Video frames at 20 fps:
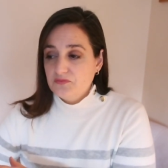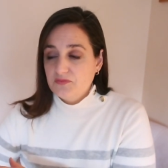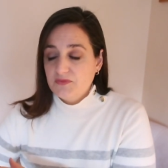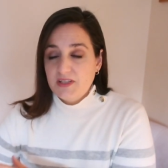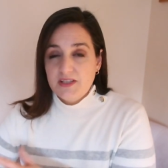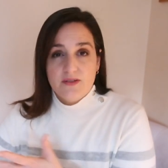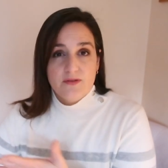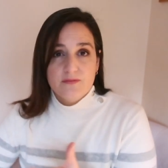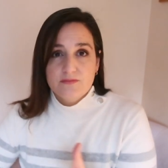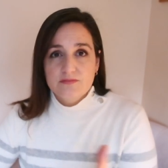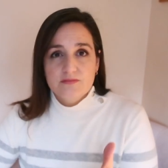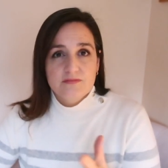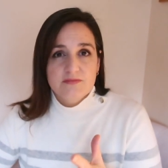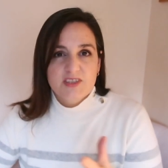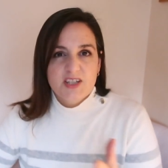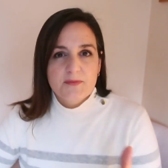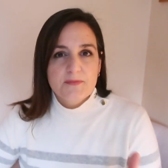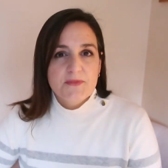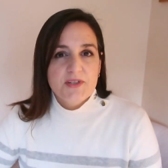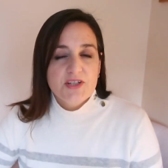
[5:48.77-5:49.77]
they don't
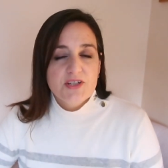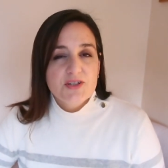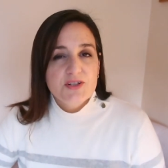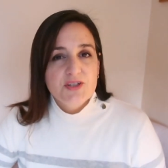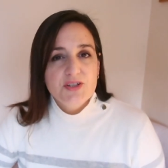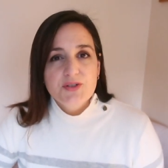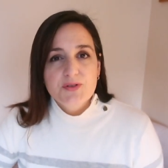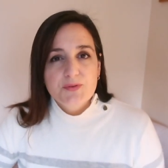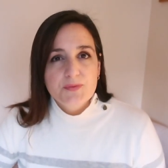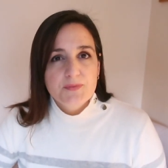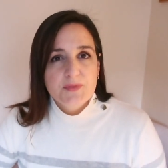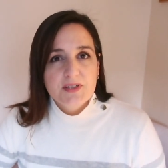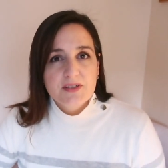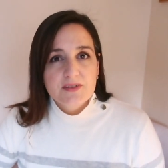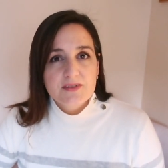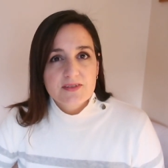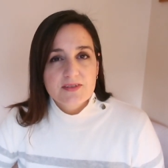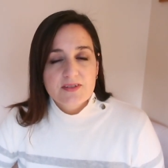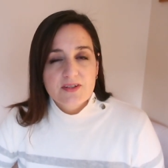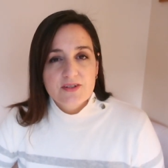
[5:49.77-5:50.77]
come near you,
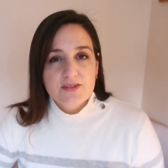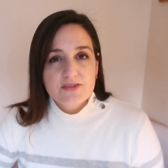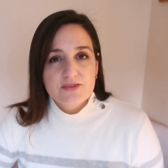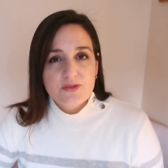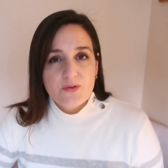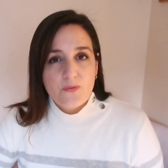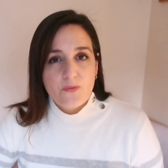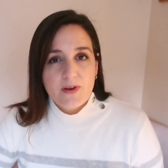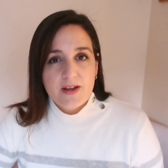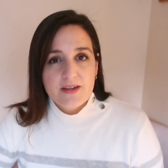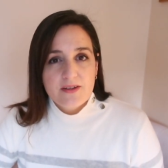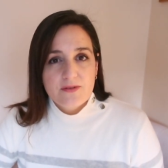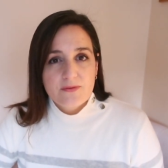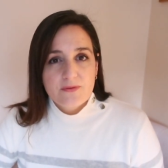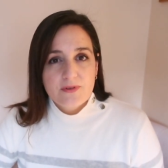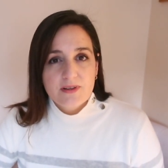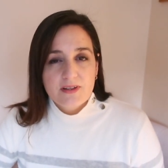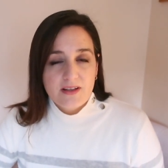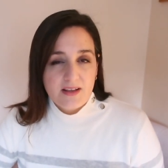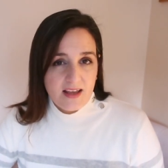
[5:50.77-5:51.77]
because there's no way you
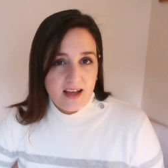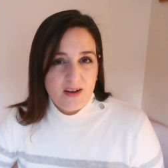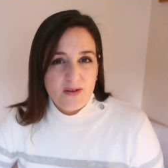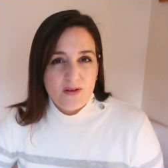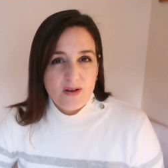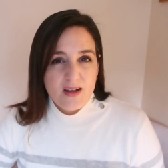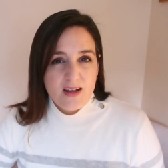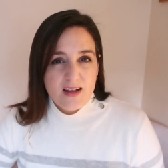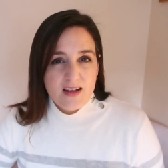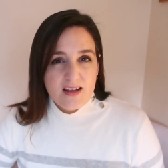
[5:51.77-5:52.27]
will allow,